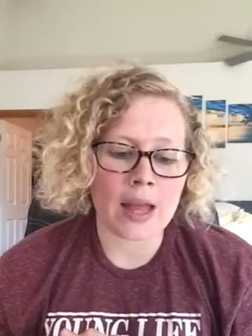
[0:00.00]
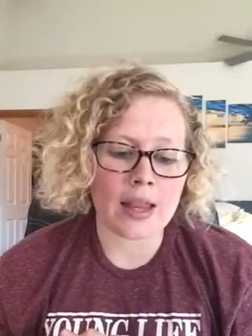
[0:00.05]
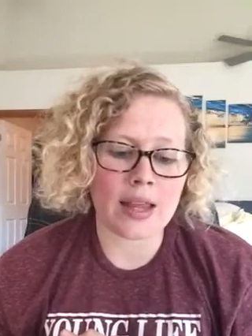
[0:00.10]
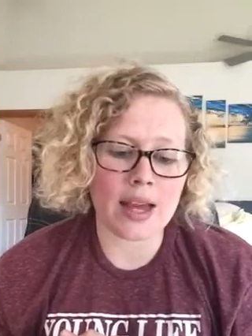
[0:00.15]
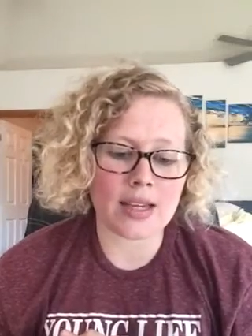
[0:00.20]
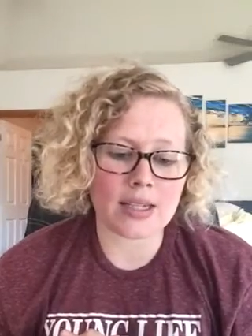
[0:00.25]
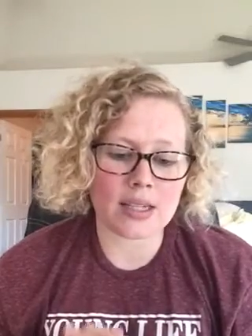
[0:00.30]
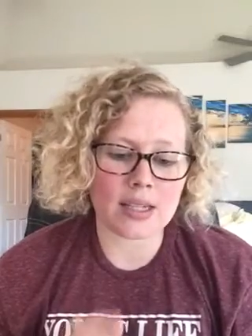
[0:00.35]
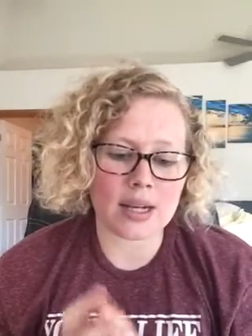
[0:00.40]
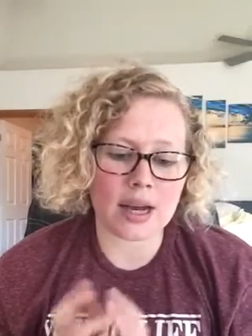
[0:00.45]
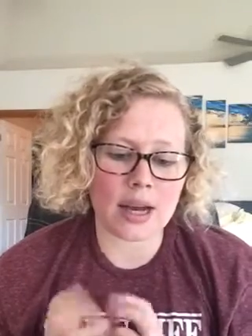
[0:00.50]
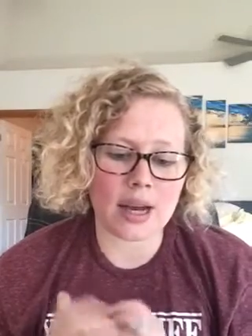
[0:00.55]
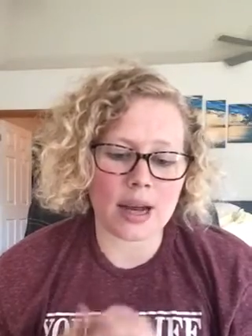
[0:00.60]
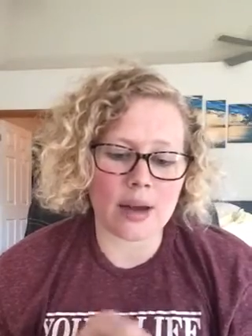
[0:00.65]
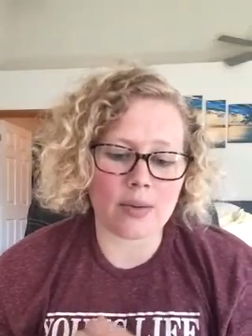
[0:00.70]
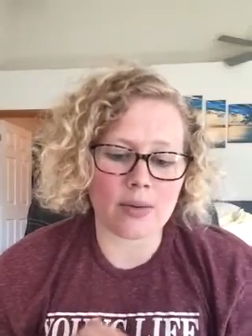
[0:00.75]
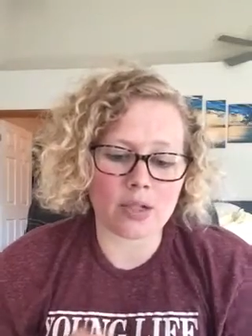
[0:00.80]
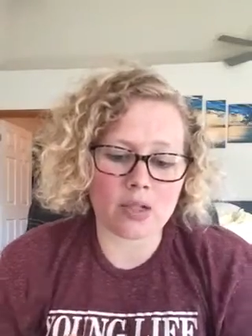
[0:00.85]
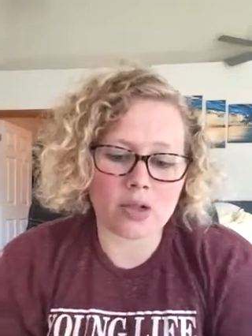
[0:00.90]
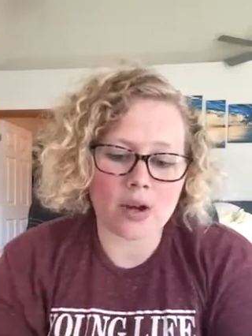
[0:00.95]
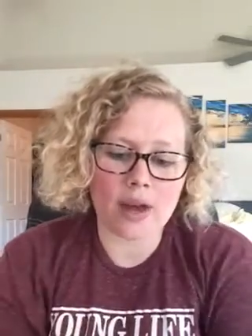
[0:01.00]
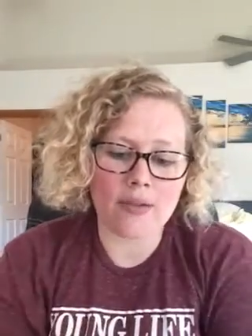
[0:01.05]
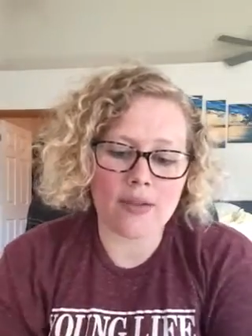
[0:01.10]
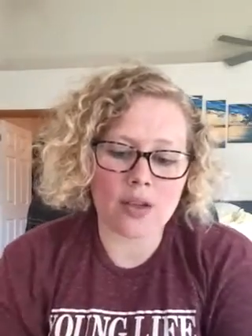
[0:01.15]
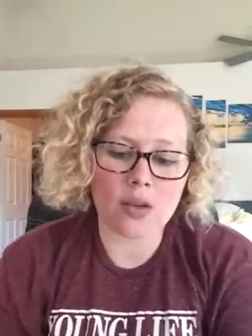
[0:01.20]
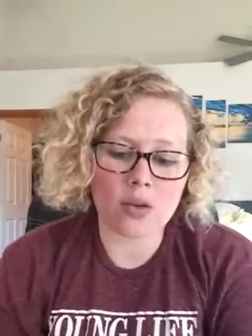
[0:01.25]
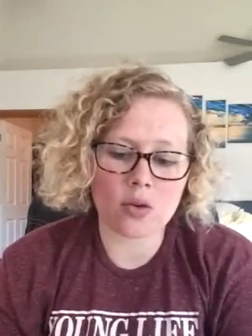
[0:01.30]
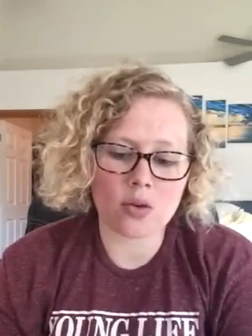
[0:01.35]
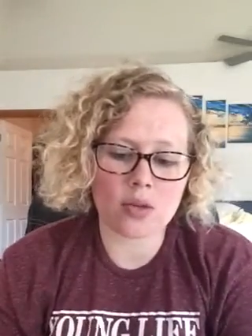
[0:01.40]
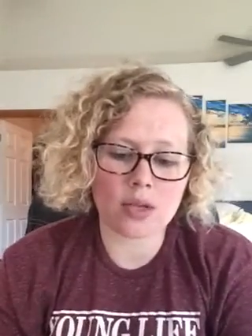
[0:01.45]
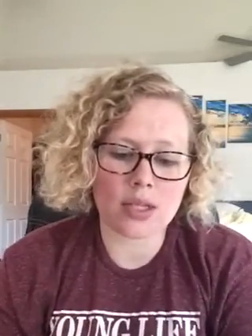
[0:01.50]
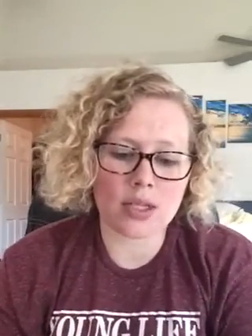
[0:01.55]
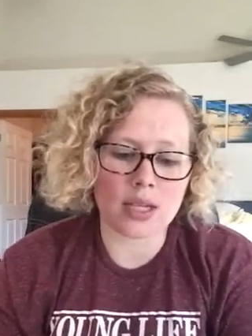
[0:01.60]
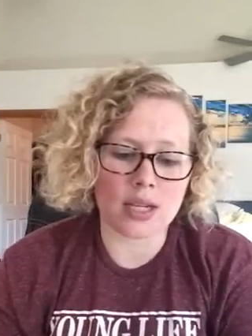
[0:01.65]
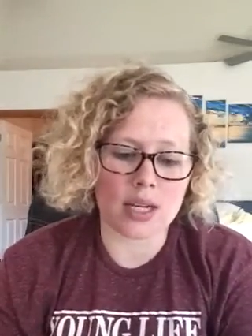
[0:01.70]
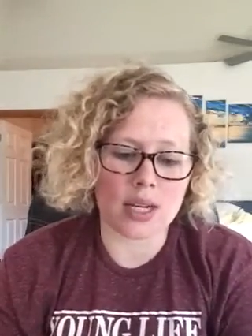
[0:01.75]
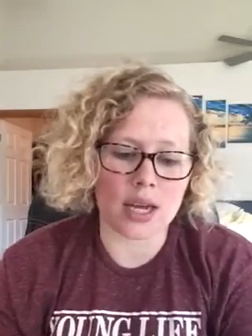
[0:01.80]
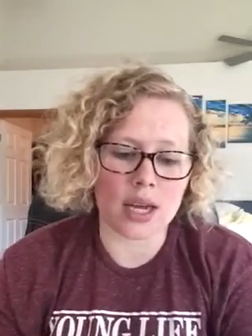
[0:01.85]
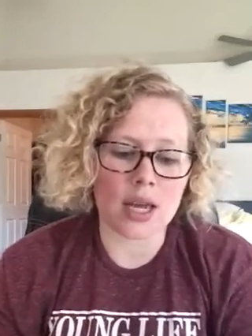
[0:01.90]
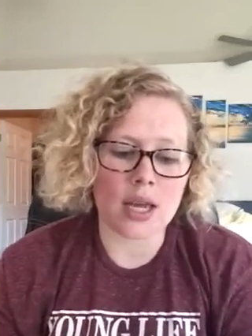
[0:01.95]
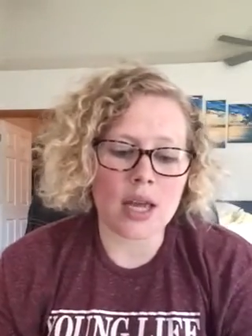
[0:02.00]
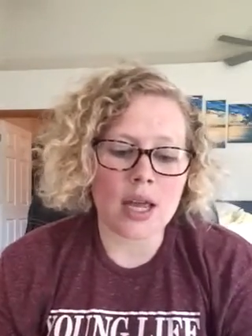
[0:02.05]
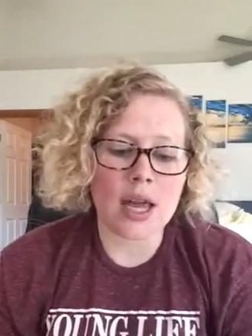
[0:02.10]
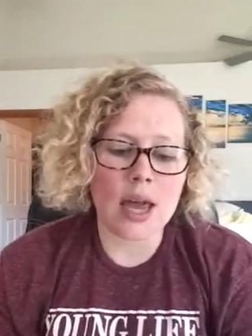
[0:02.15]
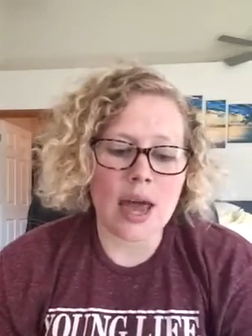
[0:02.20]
Last night I was driving through the city